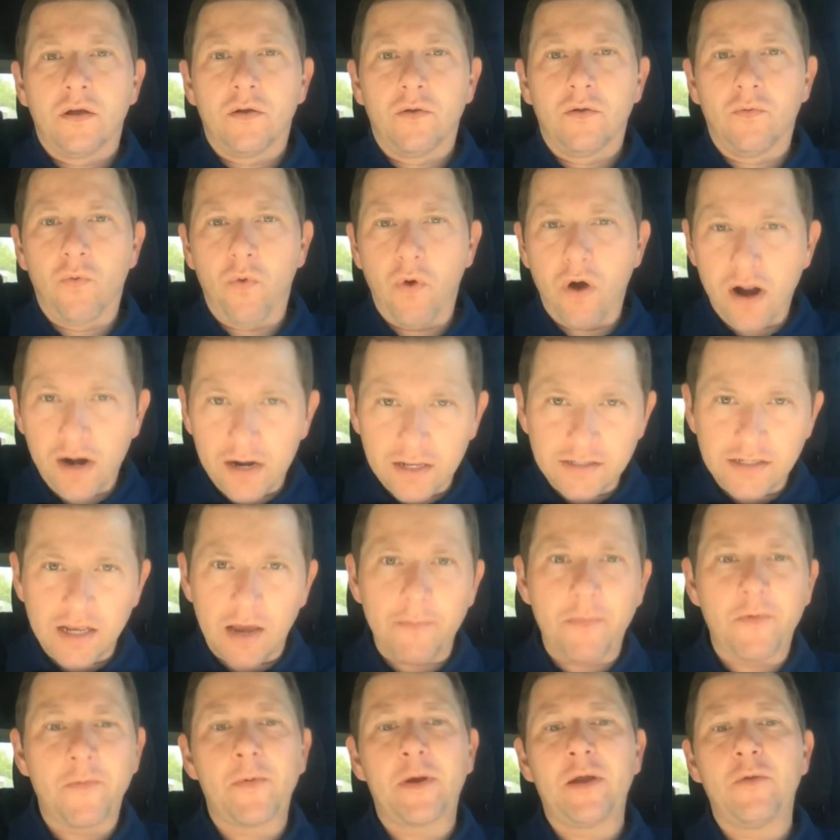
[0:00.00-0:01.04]
What is
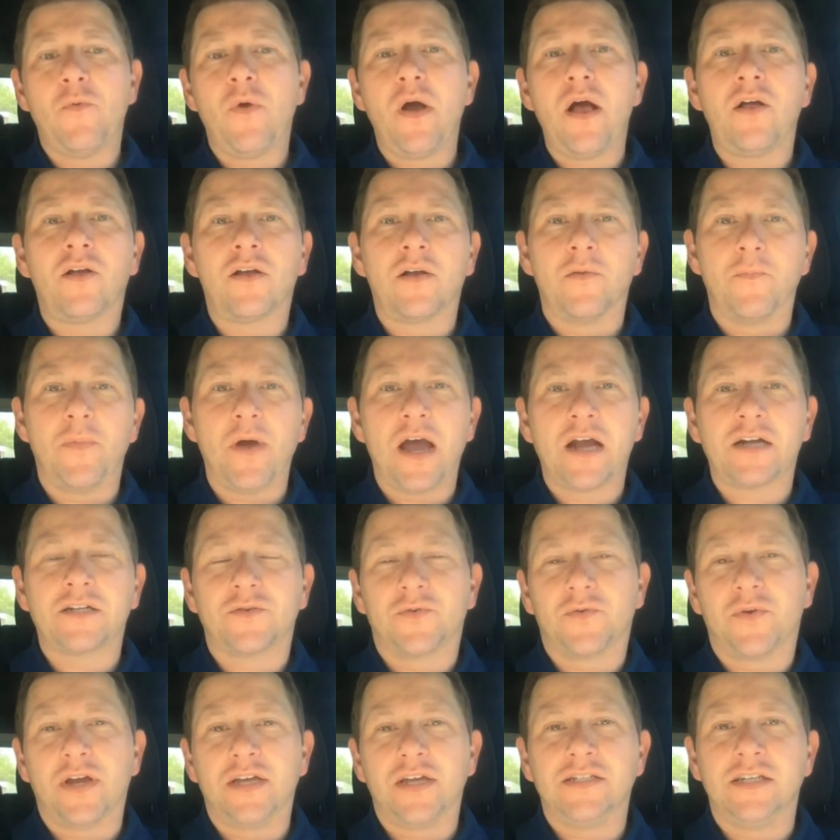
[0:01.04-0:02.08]
up, everybody? Welcome back to
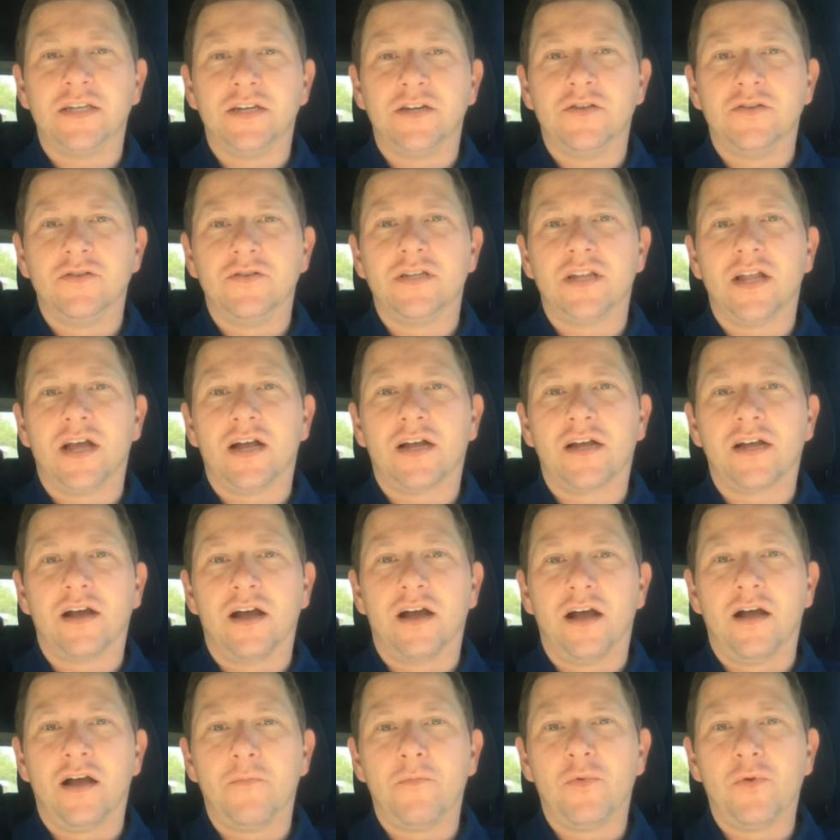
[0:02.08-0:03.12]
Racing Dudes dot
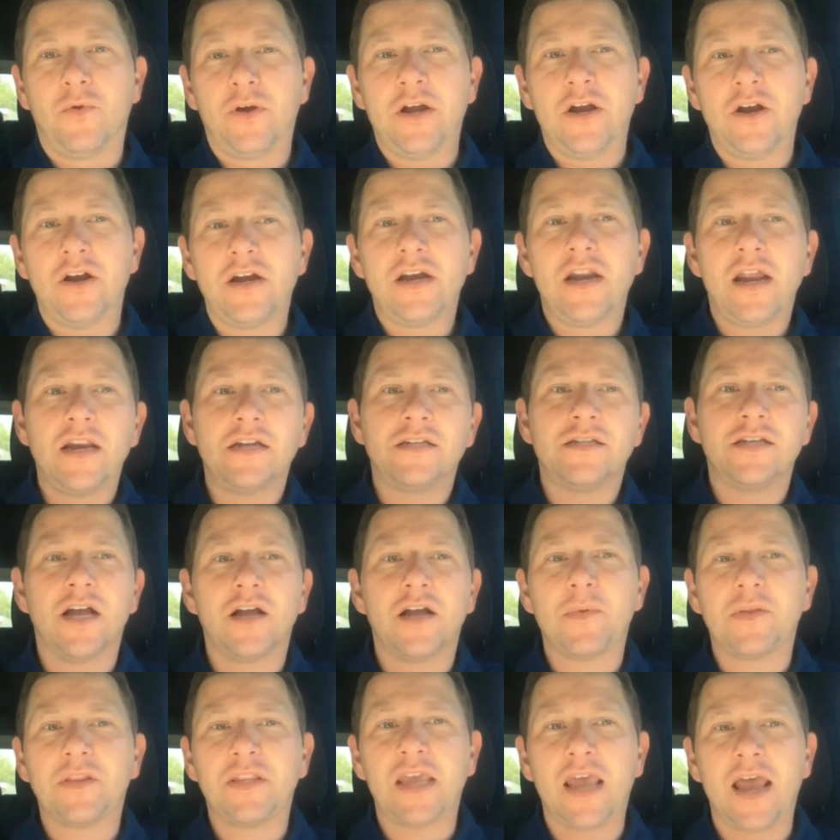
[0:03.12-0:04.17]
com. We're here today to talk
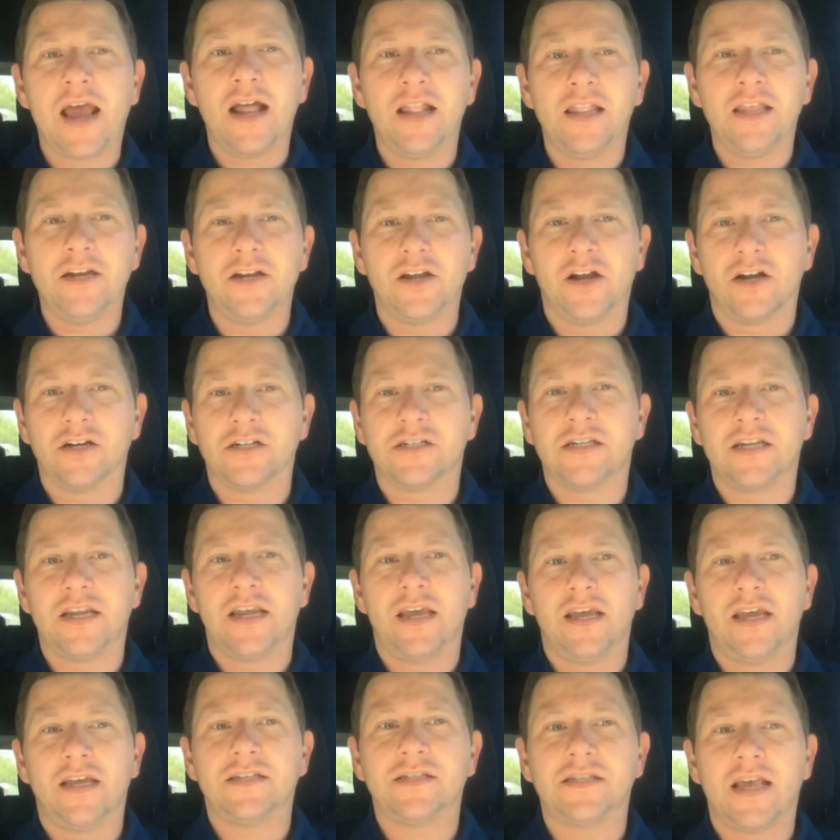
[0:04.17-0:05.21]
about the Alydar
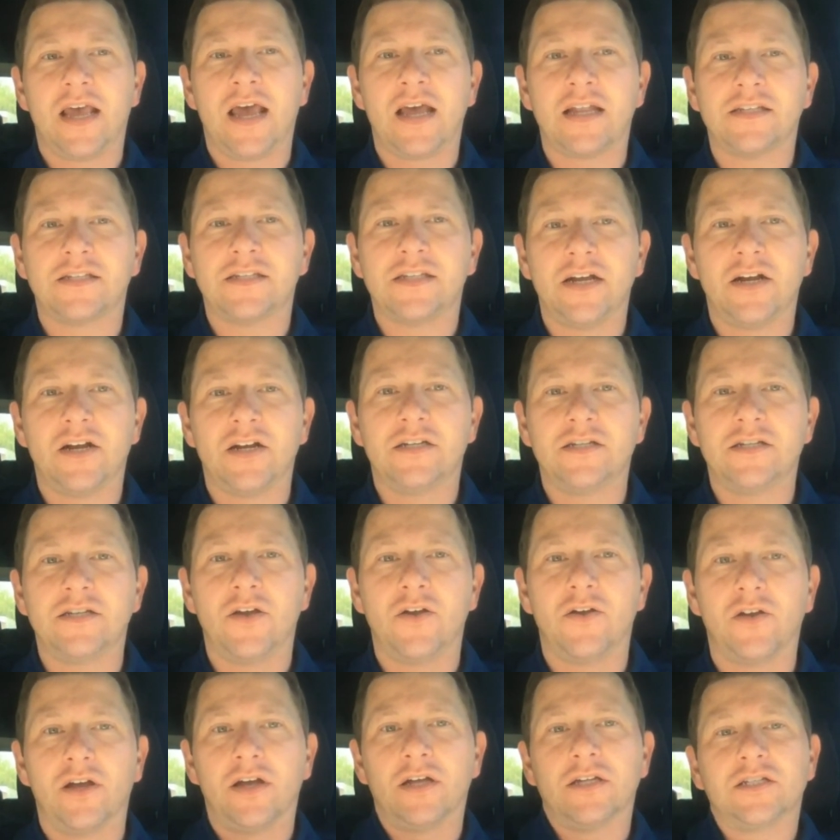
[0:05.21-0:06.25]
Stakes at
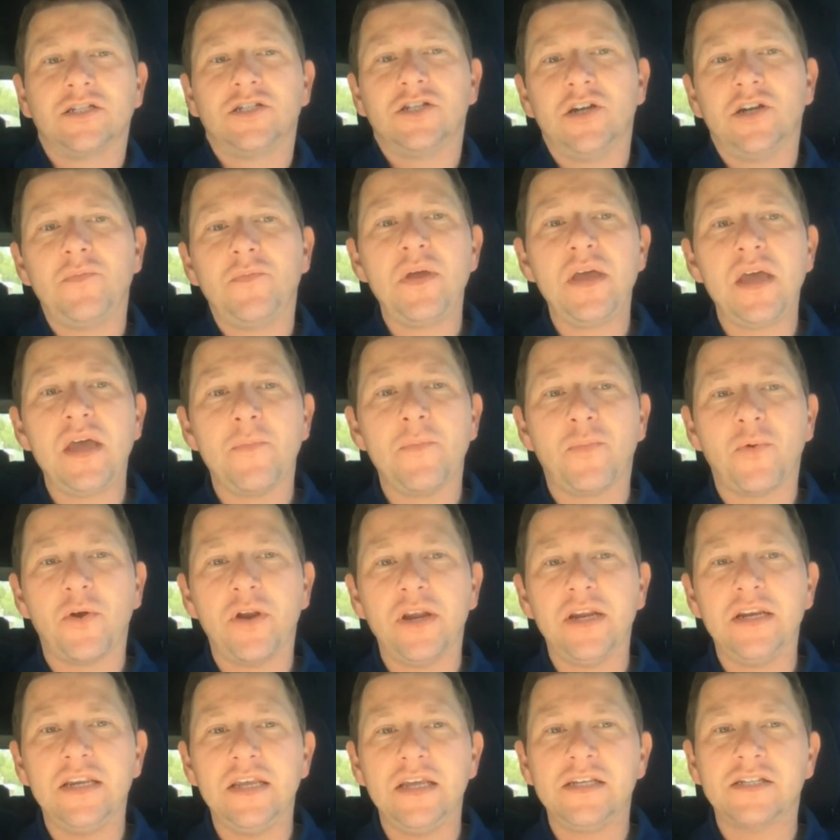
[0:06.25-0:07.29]
Saratoga. It should be a
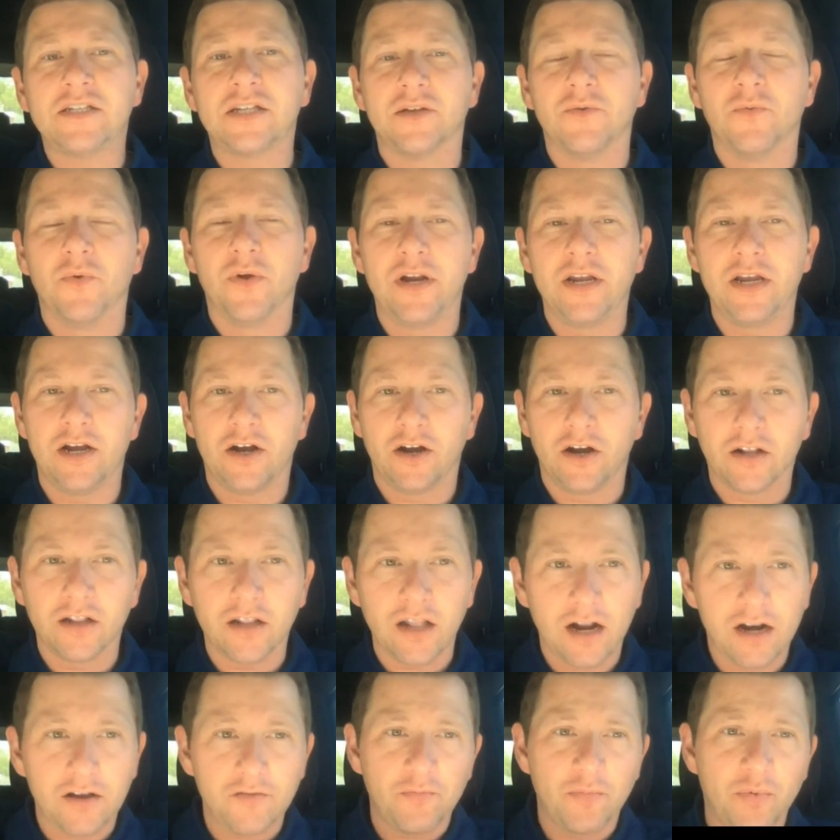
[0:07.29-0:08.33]
pretty decent one here. A
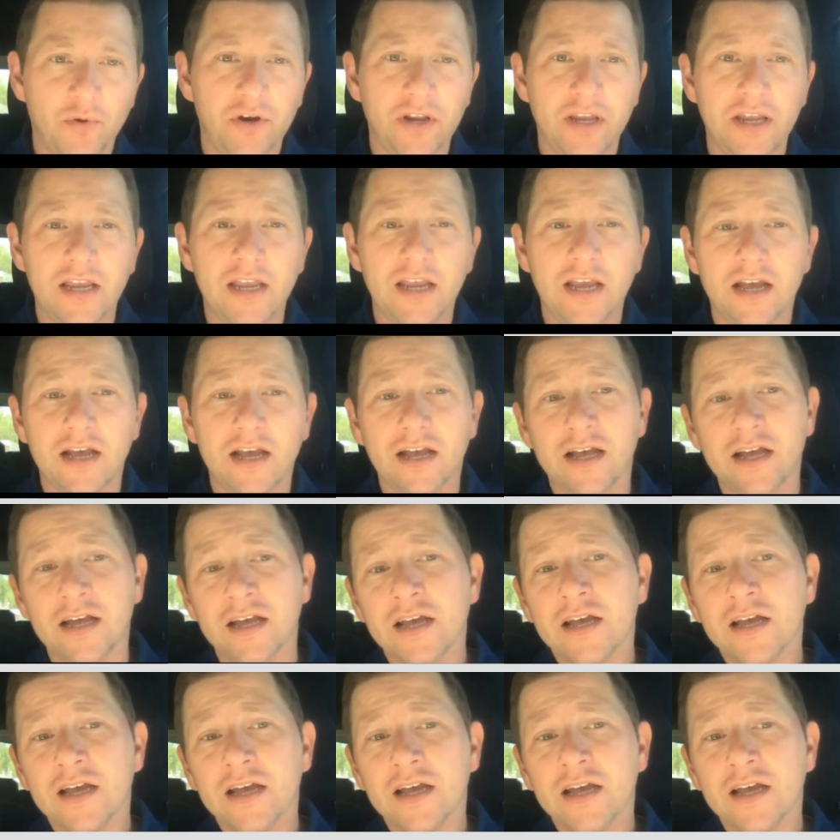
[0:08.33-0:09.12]
lot of pretty, uh,